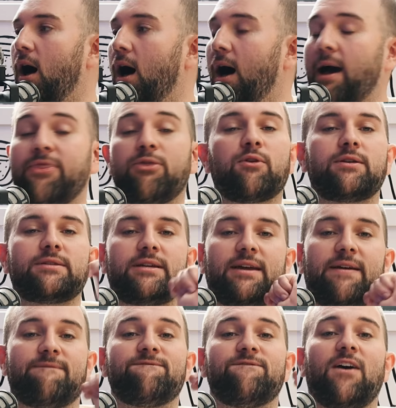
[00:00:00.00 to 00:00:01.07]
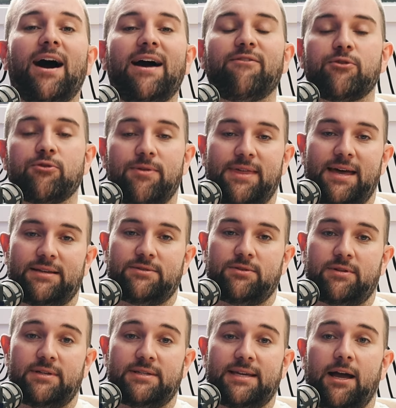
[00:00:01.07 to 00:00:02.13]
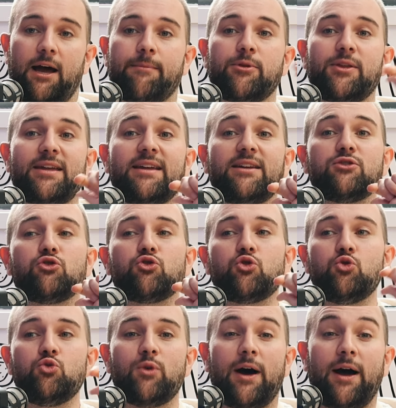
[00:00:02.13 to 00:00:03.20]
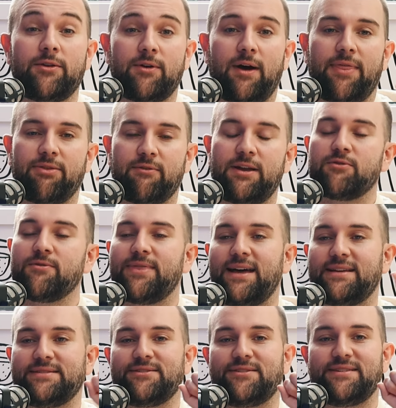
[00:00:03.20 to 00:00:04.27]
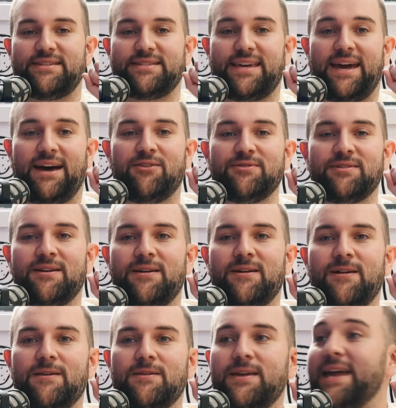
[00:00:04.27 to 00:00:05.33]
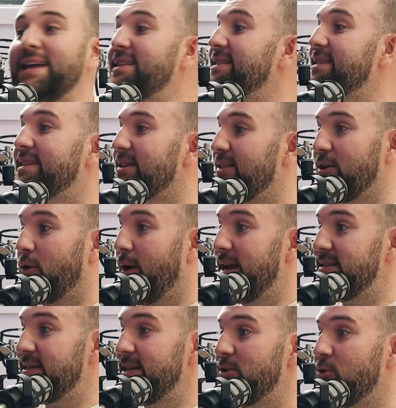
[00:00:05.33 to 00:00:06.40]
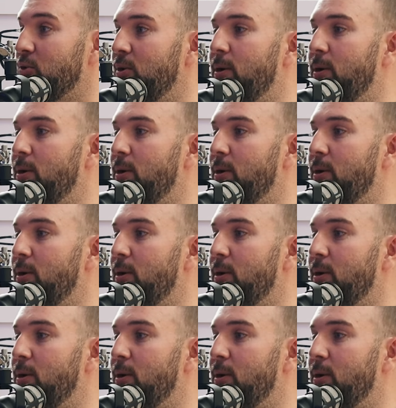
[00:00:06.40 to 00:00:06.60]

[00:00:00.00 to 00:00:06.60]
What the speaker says: I thought I was going to get $500,000 discount. I'm going to get a $300,000 discount. It's still a great deal.